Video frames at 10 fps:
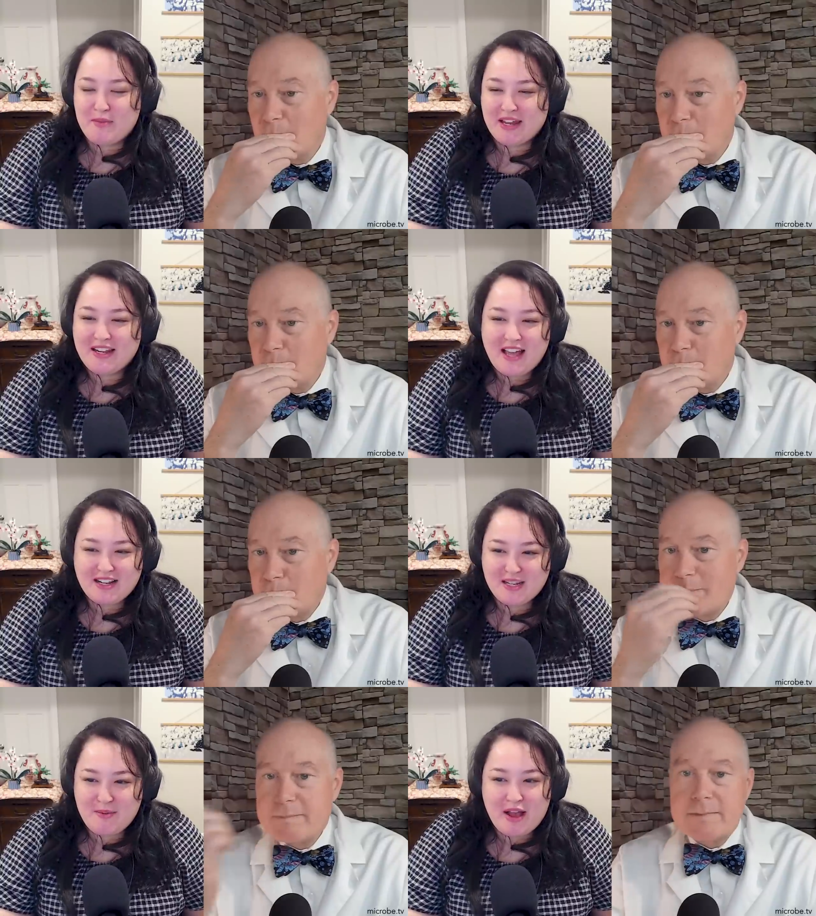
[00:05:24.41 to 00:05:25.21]
Speaker 1: Beta
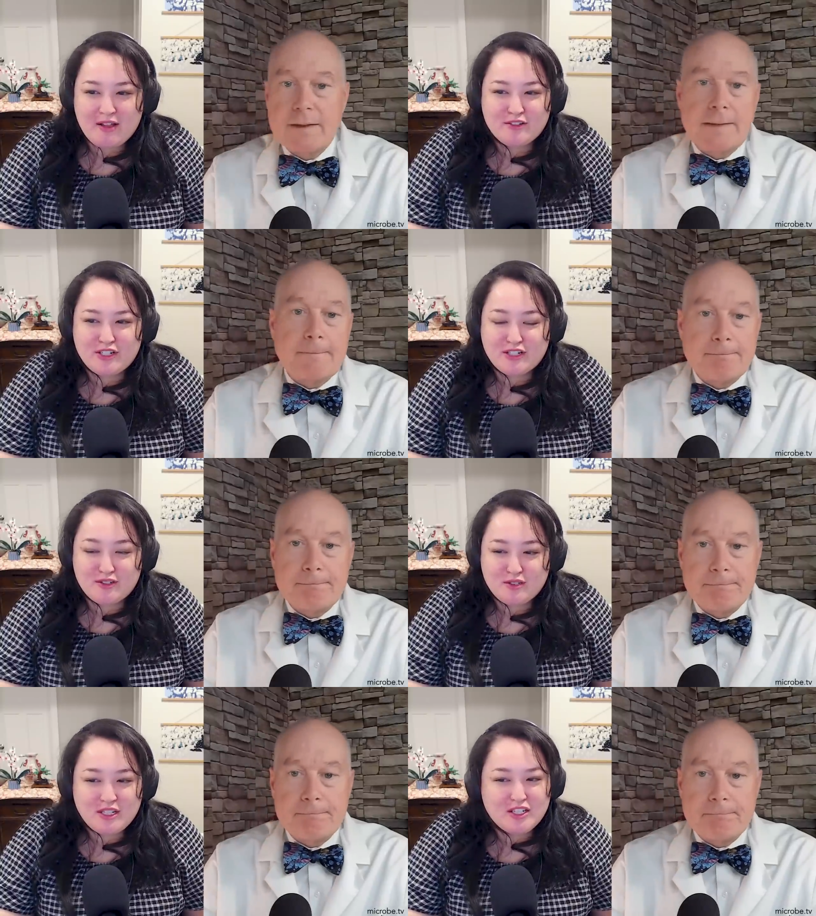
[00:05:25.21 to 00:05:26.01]
Lactam Allergy
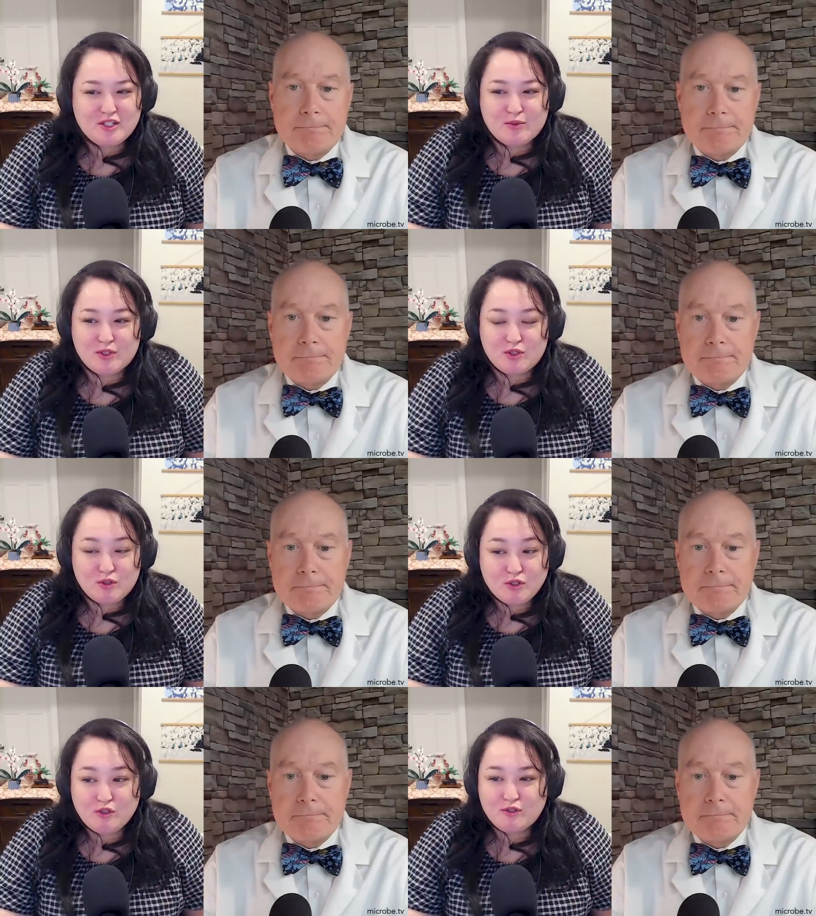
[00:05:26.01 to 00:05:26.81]
Association with
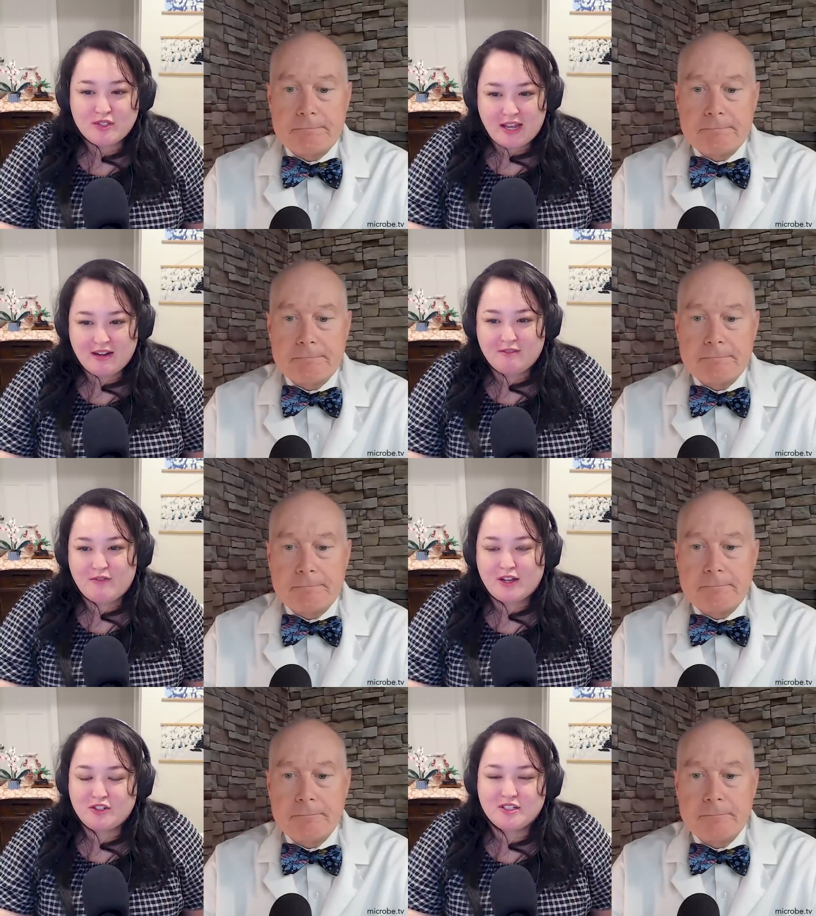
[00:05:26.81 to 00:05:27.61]
Surgical Site
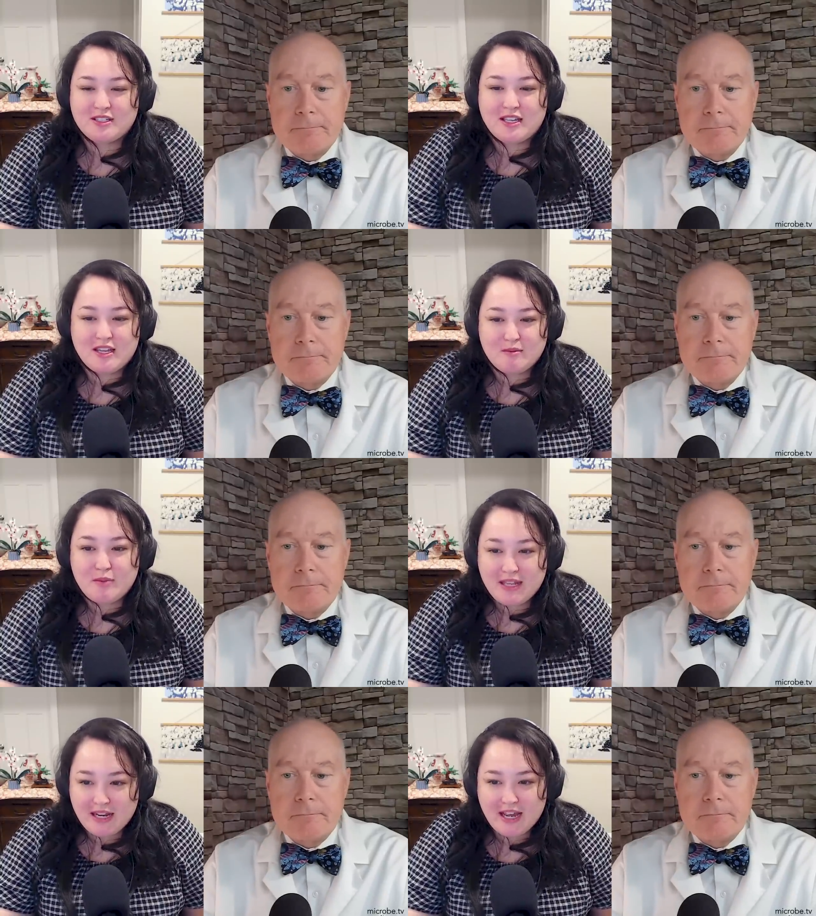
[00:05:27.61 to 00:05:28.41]
Infections
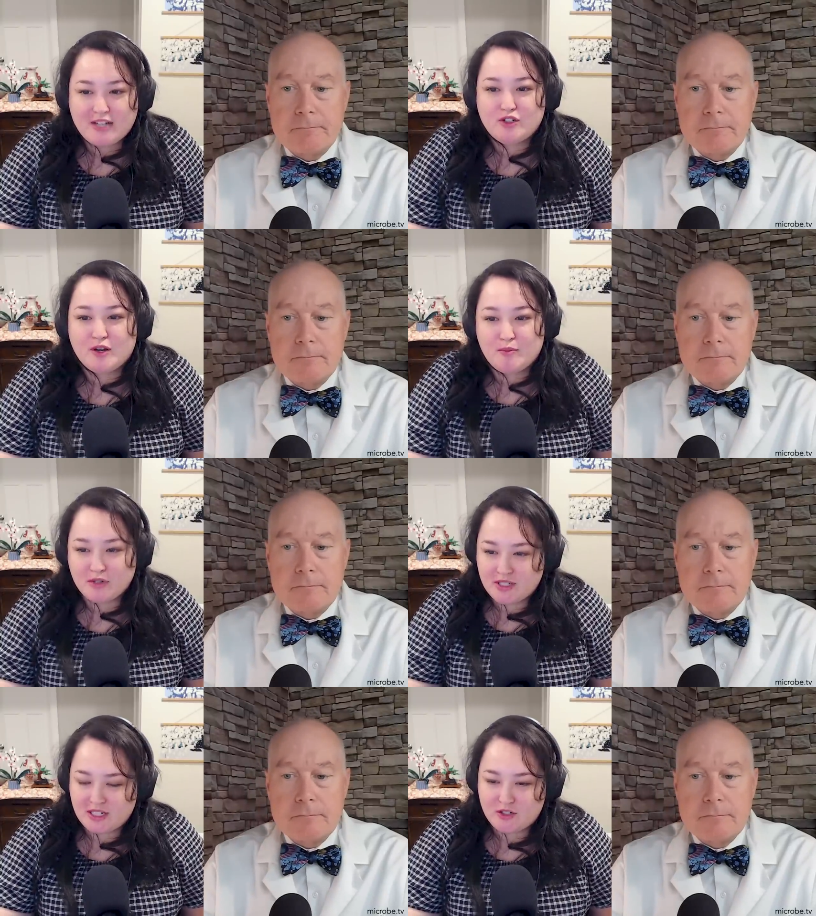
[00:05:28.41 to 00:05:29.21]
in Pediatric
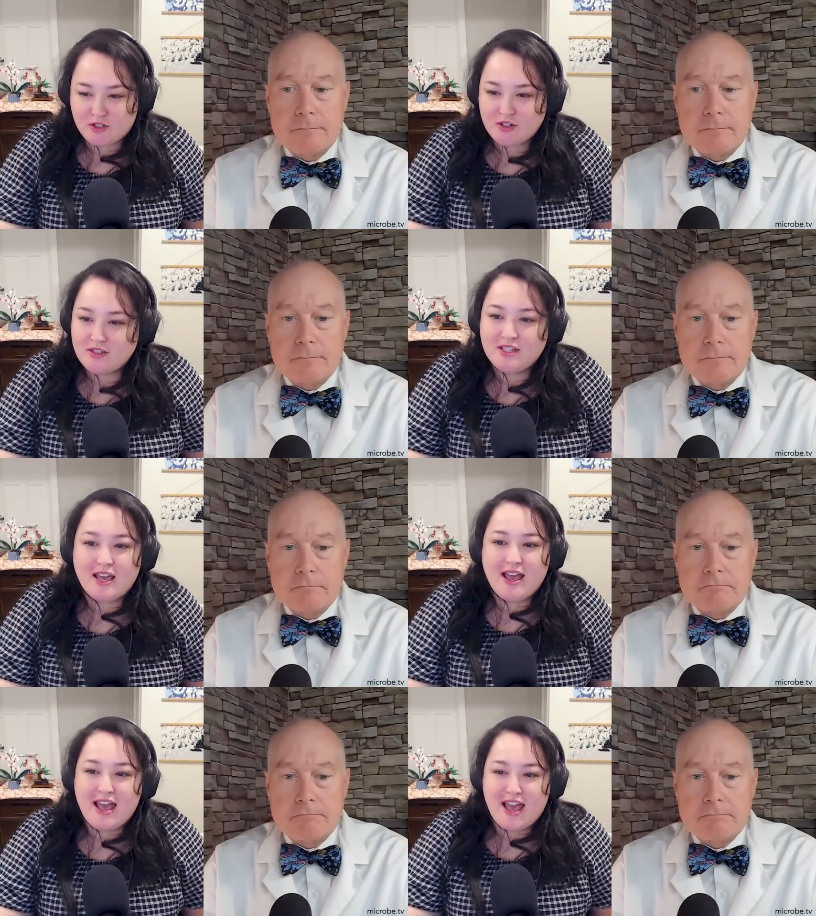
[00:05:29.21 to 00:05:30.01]
Procedures,